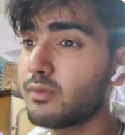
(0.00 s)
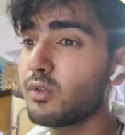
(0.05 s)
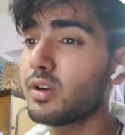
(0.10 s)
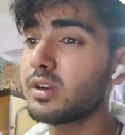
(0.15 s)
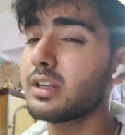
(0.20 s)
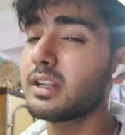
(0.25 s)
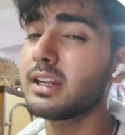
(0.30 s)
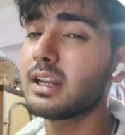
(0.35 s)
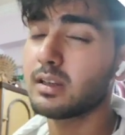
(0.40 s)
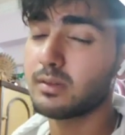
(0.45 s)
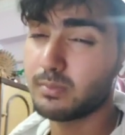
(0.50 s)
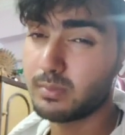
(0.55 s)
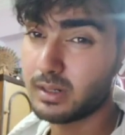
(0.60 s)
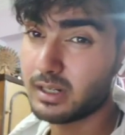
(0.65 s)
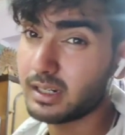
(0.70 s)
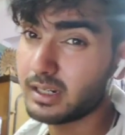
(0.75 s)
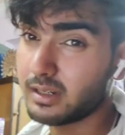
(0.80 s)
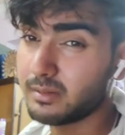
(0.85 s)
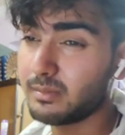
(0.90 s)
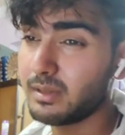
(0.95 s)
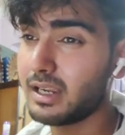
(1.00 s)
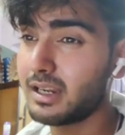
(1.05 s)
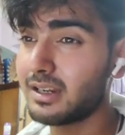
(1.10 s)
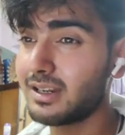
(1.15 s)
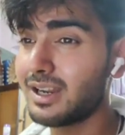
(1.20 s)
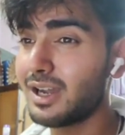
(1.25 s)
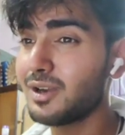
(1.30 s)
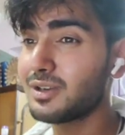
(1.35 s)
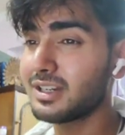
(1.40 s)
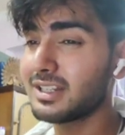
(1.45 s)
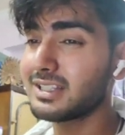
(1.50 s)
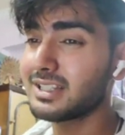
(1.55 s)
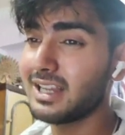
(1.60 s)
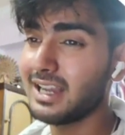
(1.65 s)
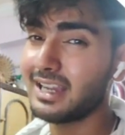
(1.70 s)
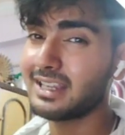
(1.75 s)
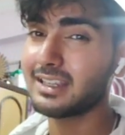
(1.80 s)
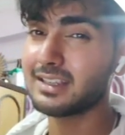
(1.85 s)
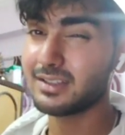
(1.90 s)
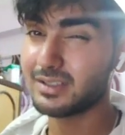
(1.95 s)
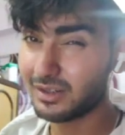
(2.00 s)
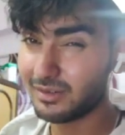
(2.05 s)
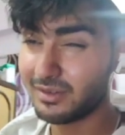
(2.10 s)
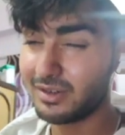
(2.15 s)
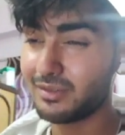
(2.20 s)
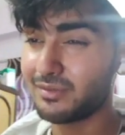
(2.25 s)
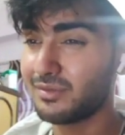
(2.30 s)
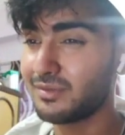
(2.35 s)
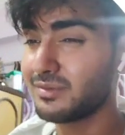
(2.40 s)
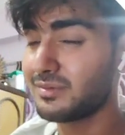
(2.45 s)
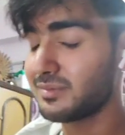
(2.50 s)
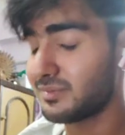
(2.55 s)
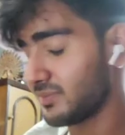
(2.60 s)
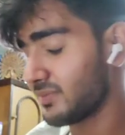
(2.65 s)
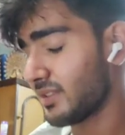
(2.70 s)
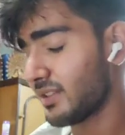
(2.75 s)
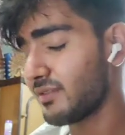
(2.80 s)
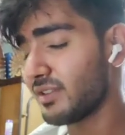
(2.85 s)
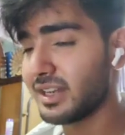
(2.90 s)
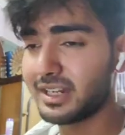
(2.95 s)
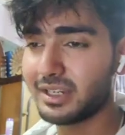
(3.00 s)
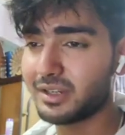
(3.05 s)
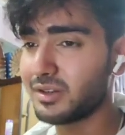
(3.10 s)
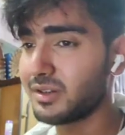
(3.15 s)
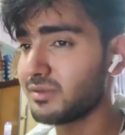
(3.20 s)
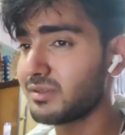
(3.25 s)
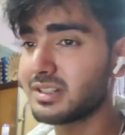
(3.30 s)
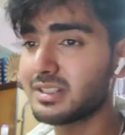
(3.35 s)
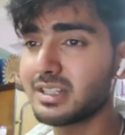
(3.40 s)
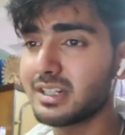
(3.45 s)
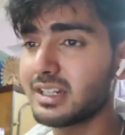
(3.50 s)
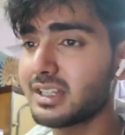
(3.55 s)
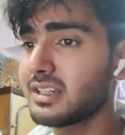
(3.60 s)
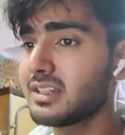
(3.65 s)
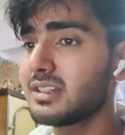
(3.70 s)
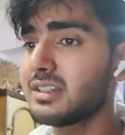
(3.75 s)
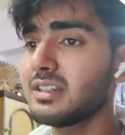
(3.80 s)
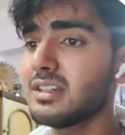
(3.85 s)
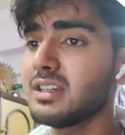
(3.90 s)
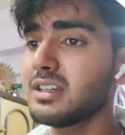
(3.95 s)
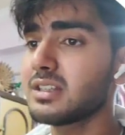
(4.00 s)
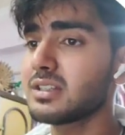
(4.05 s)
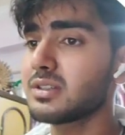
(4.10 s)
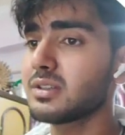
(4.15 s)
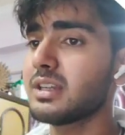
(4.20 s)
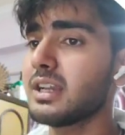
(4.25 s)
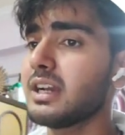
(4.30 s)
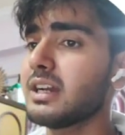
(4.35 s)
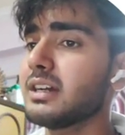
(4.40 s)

forty lakh per annum, and now it is the highest of the Vel Tech University. So